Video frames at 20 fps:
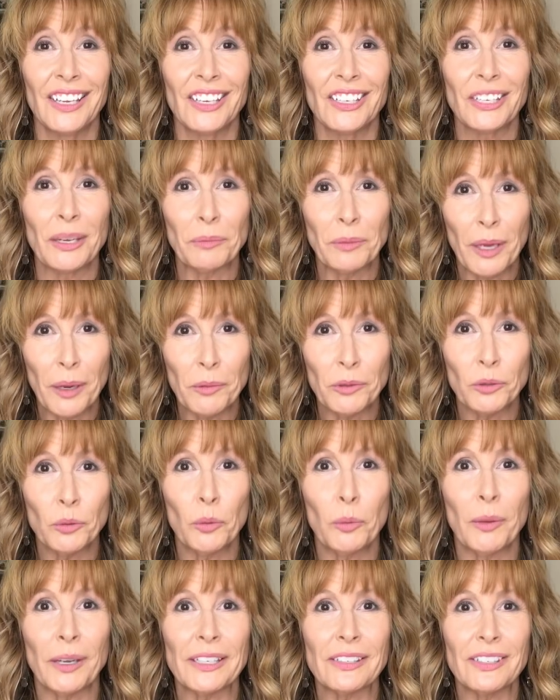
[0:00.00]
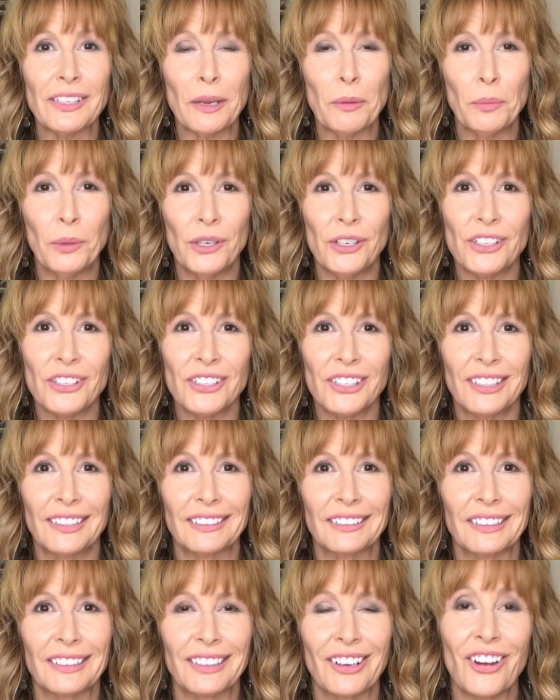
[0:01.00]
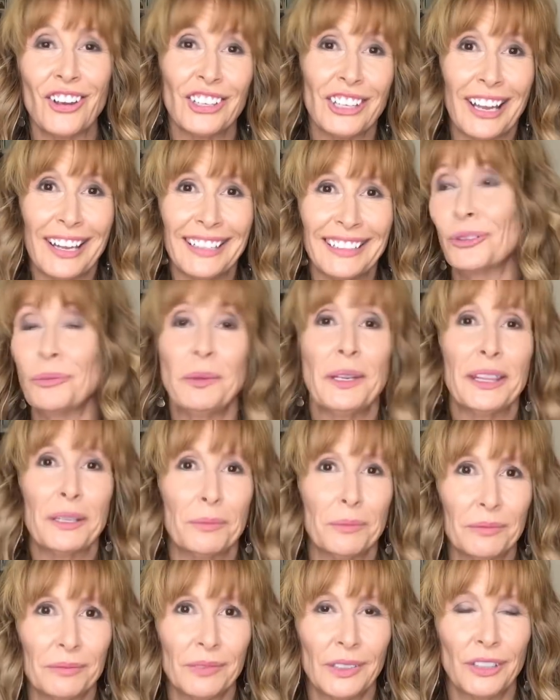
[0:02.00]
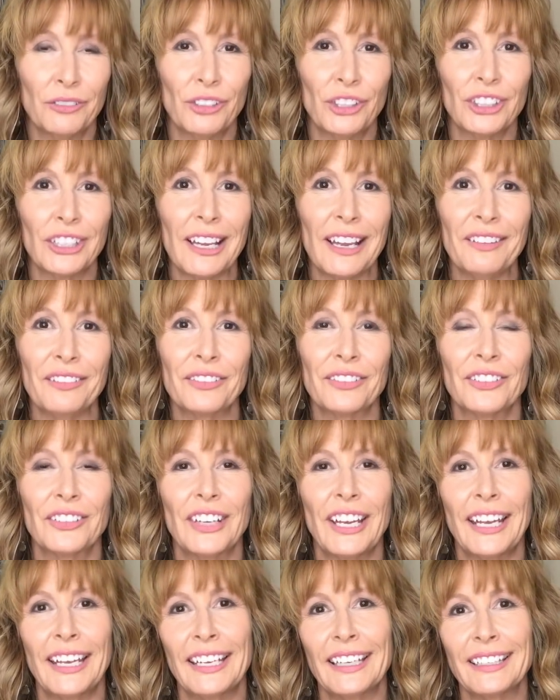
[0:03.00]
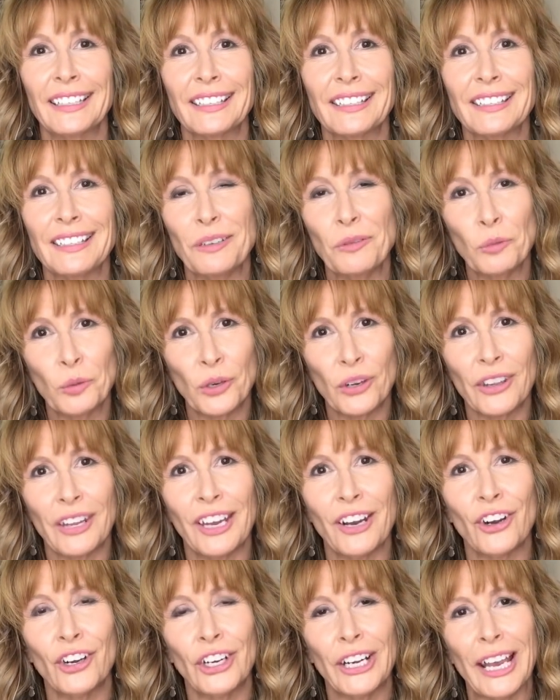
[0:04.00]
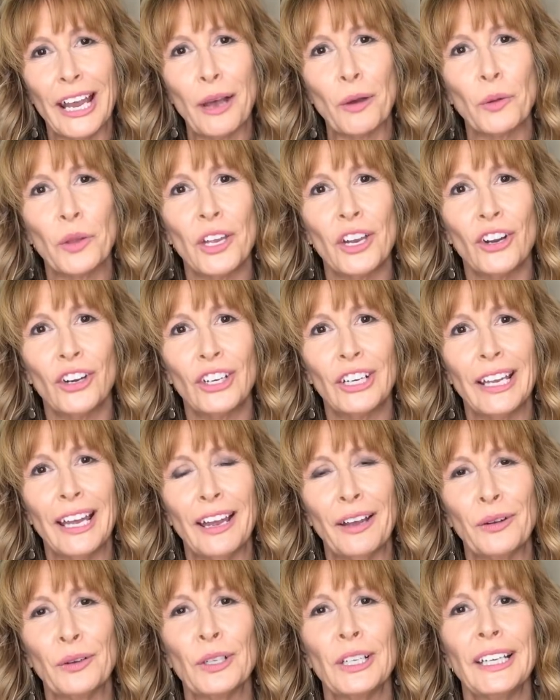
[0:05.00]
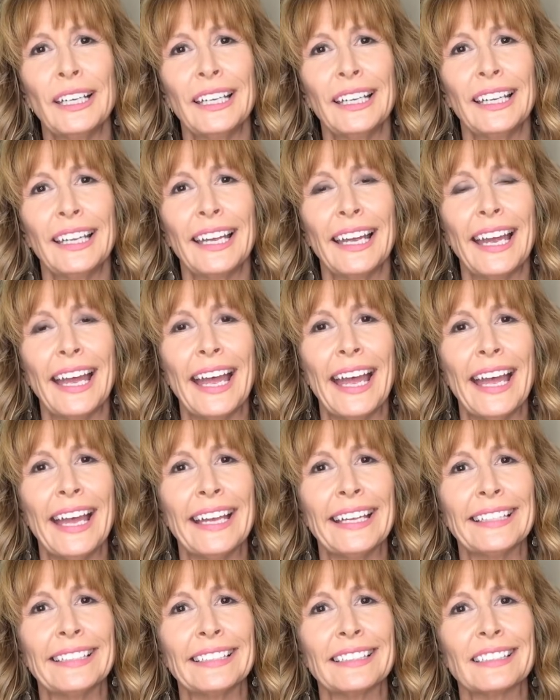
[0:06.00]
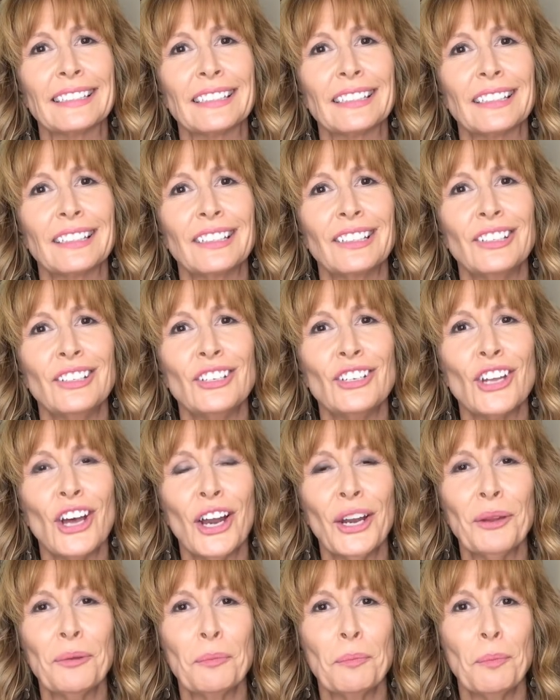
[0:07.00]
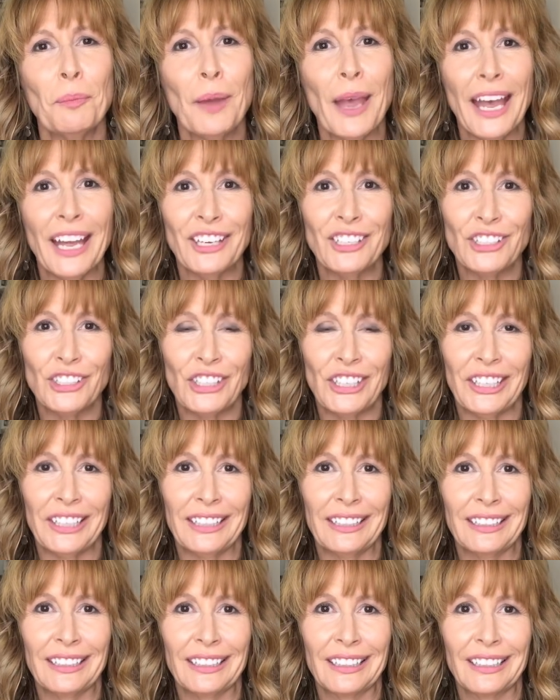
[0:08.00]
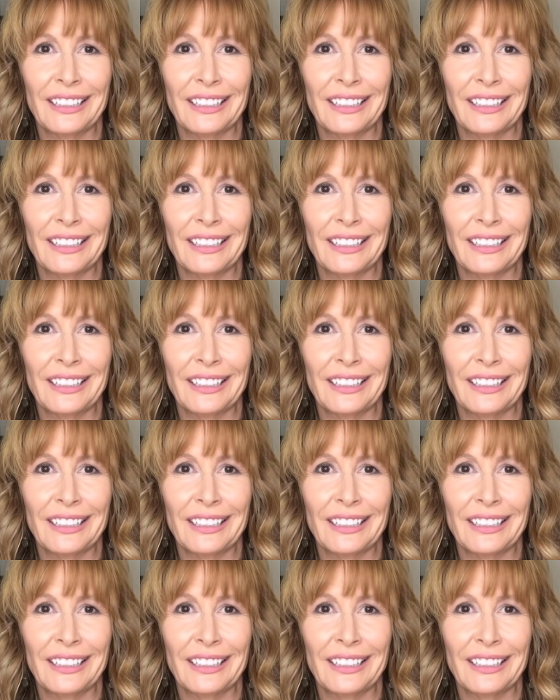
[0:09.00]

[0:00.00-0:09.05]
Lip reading: Sometimes we might see a person online or meet them in real life and see where they are and how they are now and not imagine